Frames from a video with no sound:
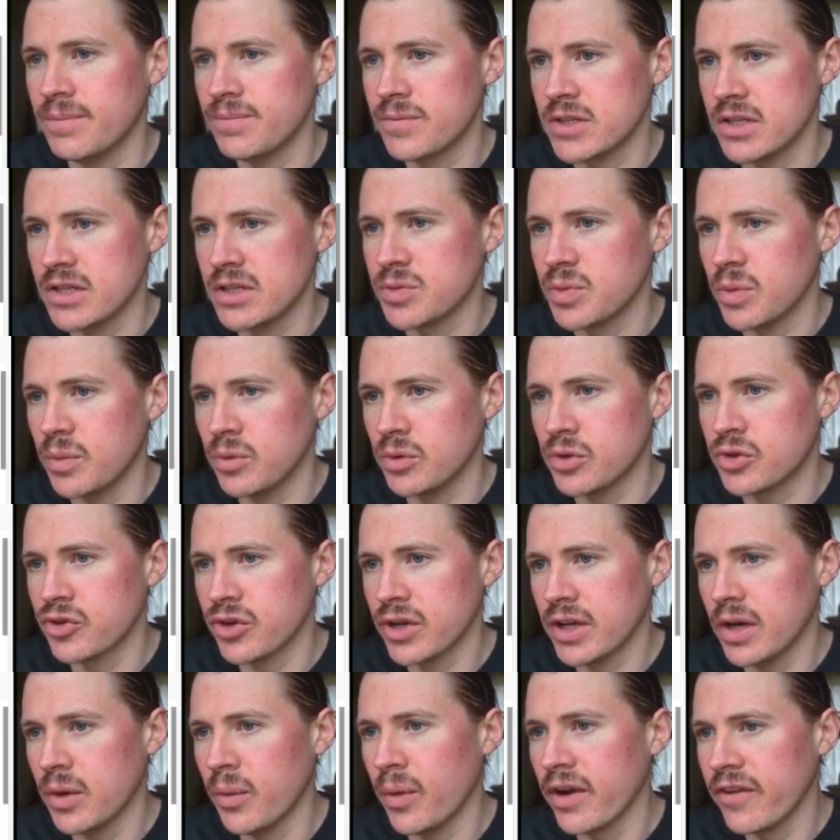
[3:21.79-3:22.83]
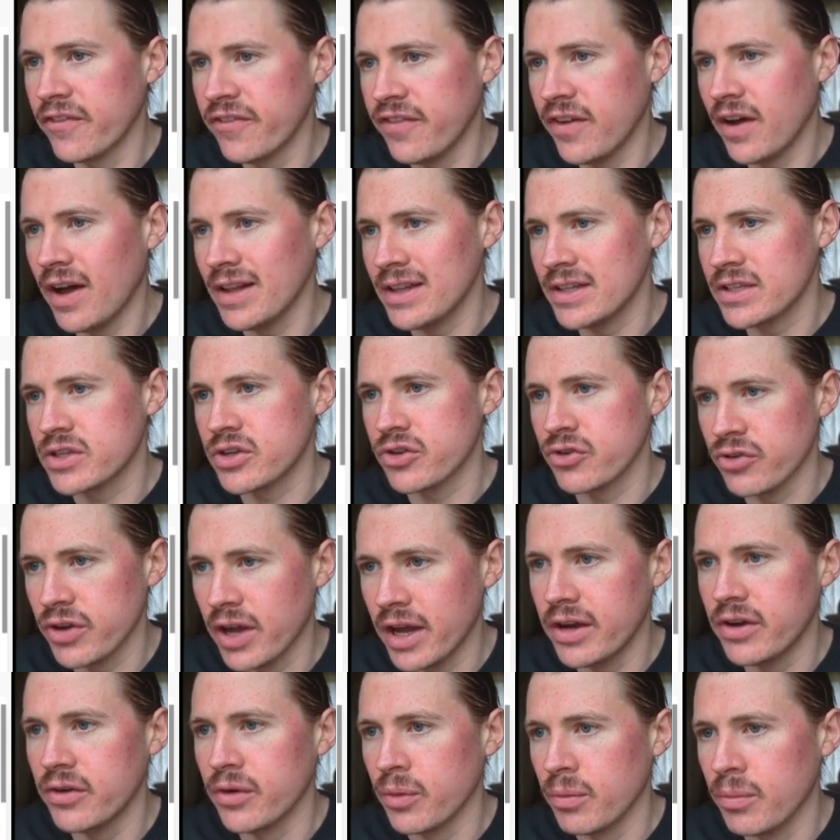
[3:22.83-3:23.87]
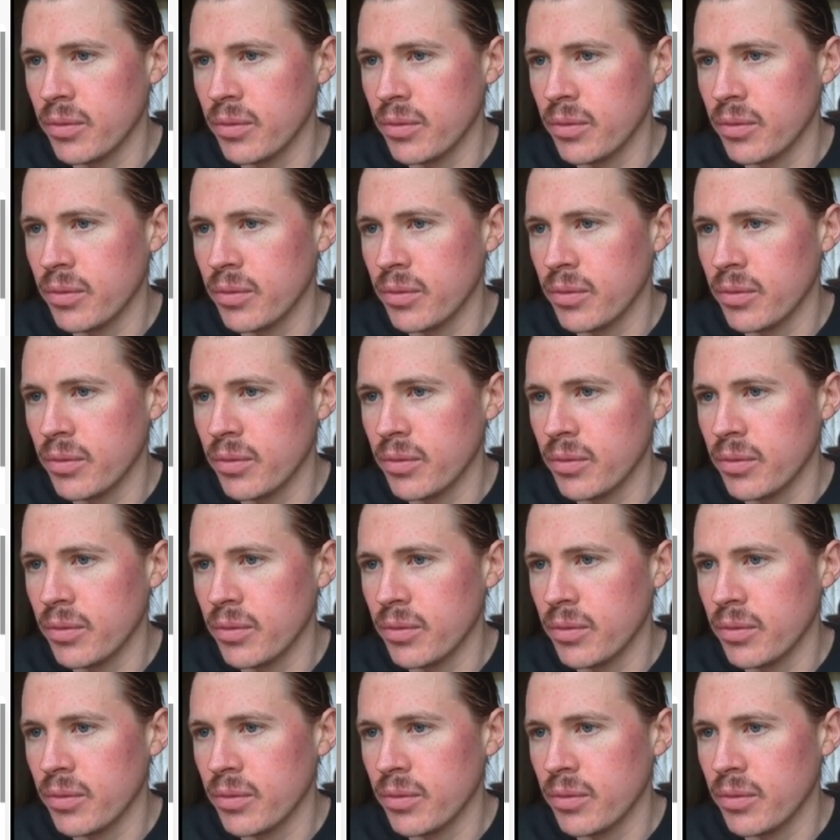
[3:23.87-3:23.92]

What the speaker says: So this one will trigger when a file is created or